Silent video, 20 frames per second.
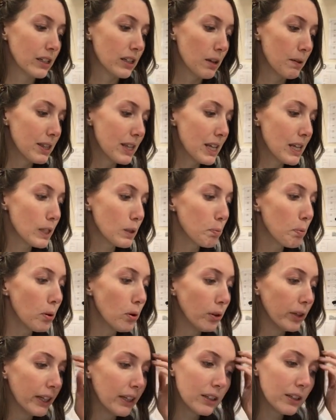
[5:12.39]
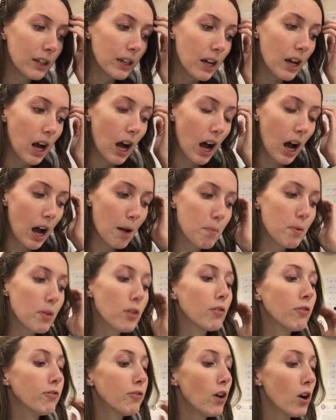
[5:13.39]
So at this point,
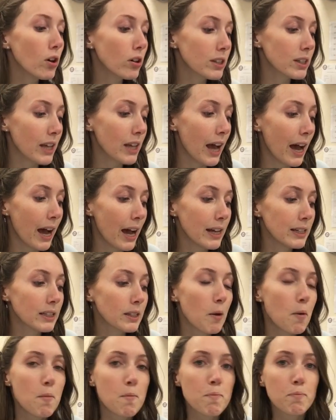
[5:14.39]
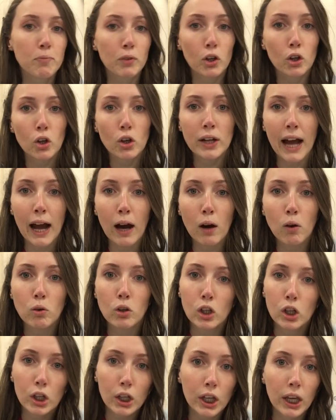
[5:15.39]
the fox has gone out
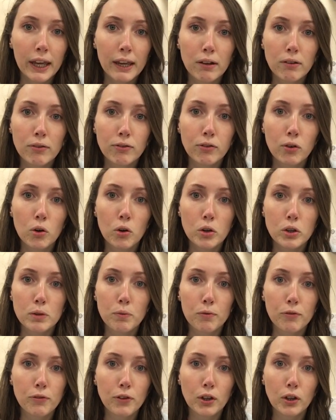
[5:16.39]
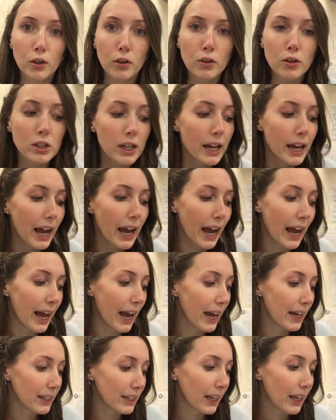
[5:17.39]
looking for some food,
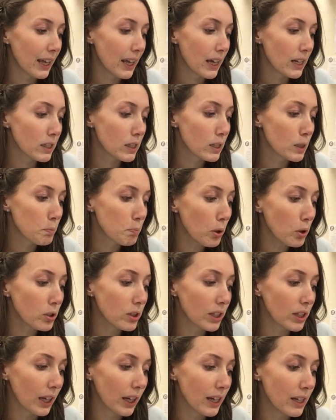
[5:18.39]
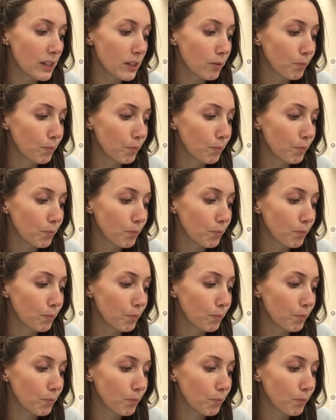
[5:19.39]
and he has spotted